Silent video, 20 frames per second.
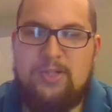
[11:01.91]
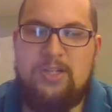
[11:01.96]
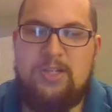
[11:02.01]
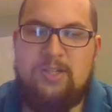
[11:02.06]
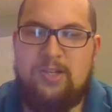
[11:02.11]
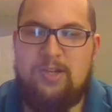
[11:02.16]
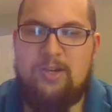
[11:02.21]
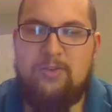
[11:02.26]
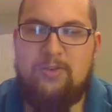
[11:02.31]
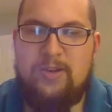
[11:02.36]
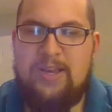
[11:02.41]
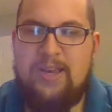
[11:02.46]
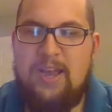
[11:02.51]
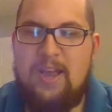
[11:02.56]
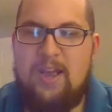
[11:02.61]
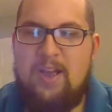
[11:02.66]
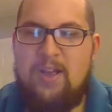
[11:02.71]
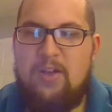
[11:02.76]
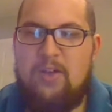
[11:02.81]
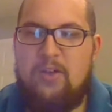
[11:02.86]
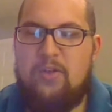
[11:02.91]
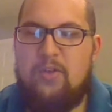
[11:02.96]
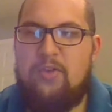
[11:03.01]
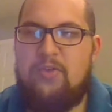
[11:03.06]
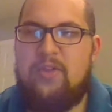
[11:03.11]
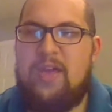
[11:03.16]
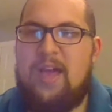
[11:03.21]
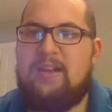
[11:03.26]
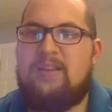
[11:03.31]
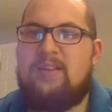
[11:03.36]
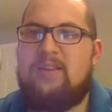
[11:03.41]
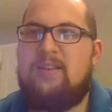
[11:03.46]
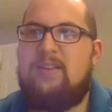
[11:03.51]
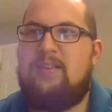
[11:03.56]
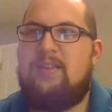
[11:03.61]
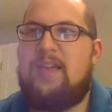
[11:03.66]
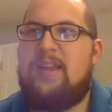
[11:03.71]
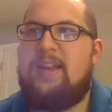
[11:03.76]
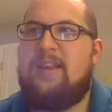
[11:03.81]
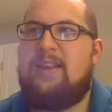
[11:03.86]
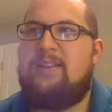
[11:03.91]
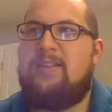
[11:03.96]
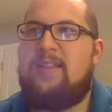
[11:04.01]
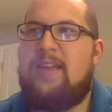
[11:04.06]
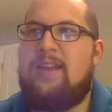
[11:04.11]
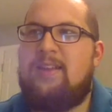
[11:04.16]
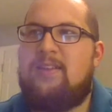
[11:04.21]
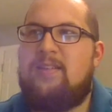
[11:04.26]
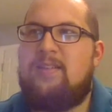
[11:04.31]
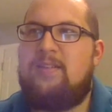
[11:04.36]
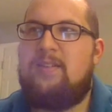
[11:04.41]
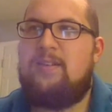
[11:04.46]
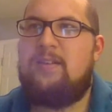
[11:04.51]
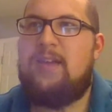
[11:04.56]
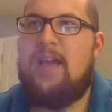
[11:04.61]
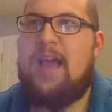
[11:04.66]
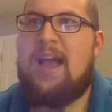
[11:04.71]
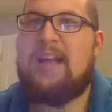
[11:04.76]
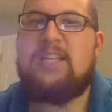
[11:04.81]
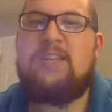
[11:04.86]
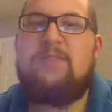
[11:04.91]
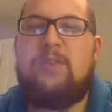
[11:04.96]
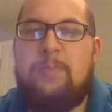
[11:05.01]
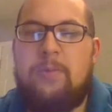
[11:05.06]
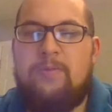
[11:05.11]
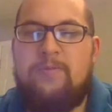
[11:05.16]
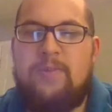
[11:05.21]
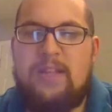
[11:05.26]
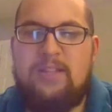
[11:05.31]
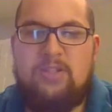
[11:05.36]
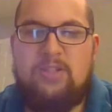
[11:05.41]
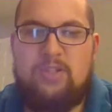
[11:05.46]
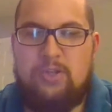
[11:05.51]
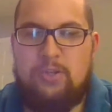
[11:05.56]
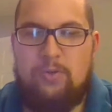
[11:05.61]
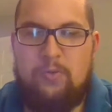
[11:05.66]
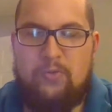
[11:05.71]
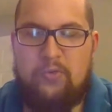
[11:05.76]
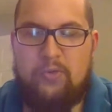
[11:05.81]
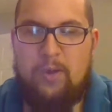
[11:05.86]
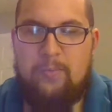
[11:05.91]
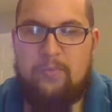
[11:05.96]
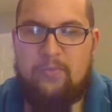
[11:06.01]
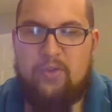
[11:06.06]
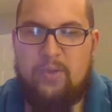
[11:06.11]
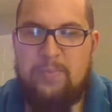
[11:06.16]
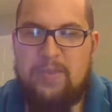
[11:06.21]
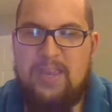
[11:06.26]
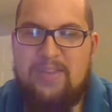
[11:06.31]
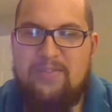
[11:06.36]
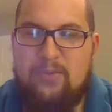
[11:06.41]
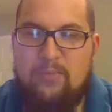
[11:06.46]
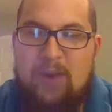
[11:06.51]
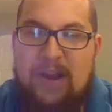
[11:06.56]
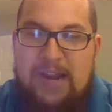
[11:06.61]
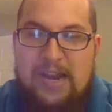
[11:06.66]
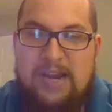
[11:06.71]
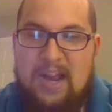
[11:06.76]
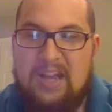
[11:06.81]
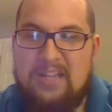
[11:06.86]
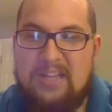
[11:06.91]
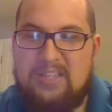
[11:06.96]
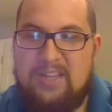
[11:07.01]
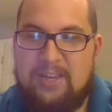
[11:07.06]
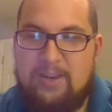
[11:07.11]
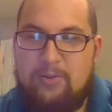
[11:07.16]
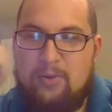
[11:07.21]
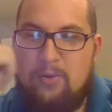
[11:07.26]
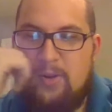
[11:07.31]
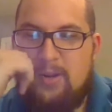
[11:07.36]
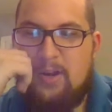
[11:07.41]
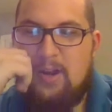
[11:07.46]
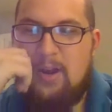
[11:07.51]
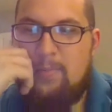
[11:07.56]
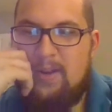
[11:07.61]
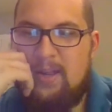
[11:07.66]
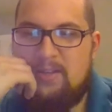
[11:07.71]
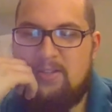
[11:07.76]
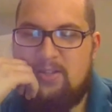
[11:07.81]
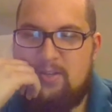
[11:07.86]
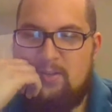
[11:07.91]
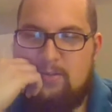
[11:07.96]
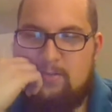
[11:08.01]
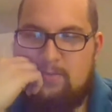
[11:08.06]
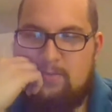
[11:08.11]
such a degree that it actively prevents you from even recognizing your own incomprehension.